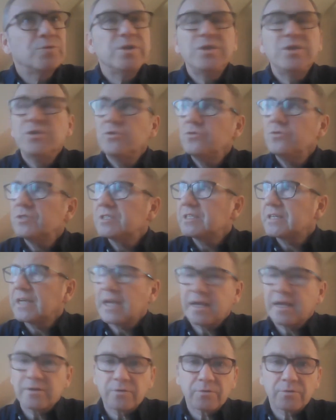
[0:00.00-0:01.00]
we use the
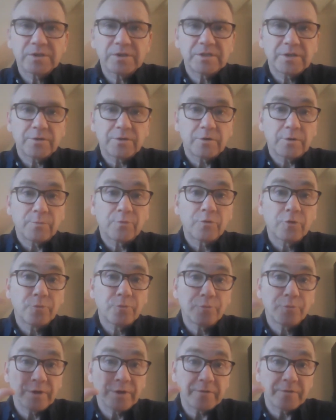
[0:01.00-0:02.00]
categories that are
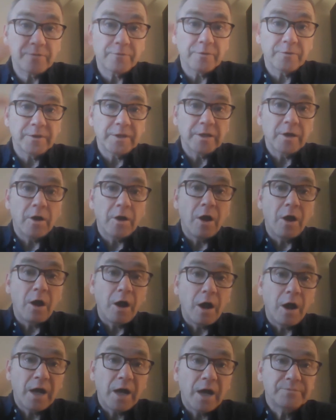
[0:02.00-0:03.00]
appropriate for the
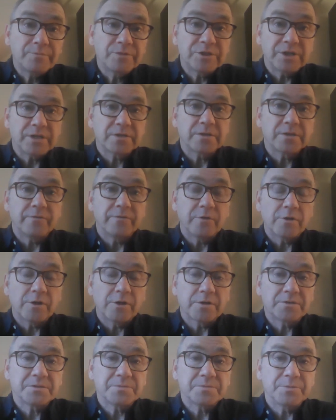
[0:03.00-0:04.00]
object of
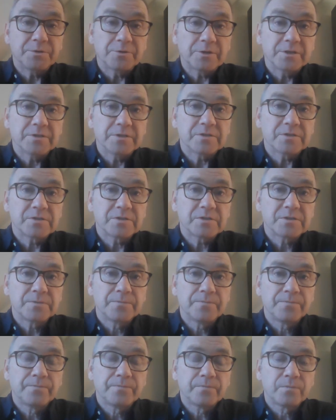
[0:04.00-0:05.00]
our experience
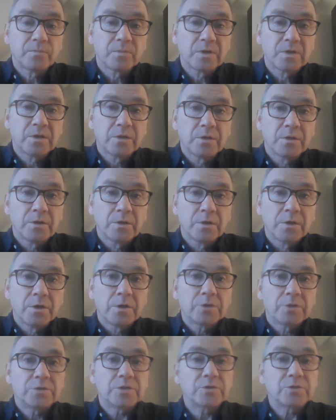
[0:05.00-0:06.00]

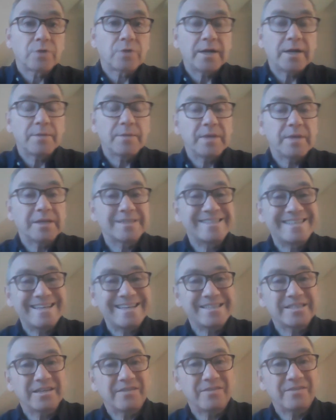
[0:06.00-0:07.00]
to try to make
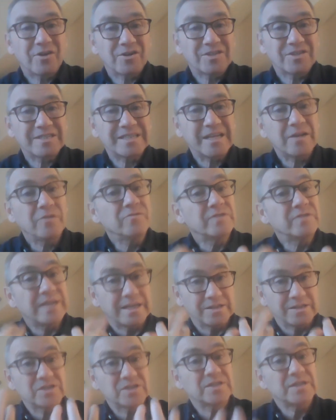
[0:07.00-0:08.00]
sense of ourselves
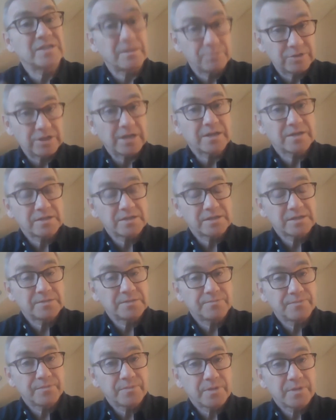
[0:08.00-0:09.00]
as
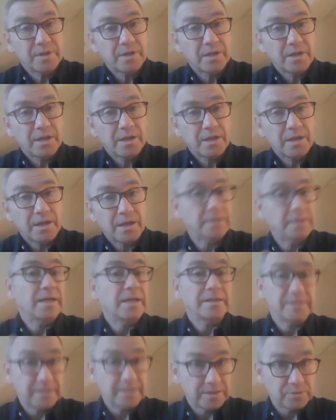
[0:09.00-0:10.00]
subjects. And in
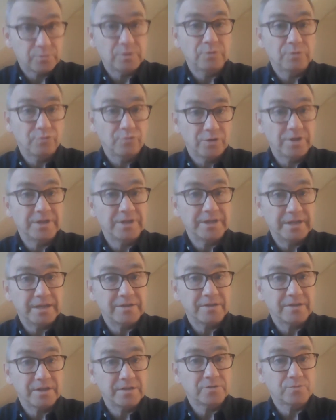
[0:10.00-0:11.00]
that sense, we really
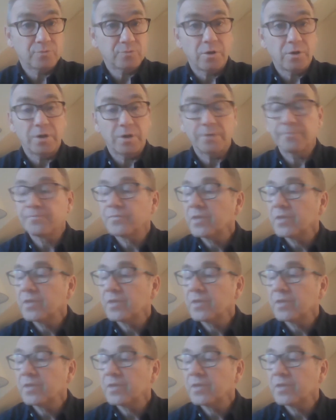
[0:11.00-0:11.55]
get things wrong.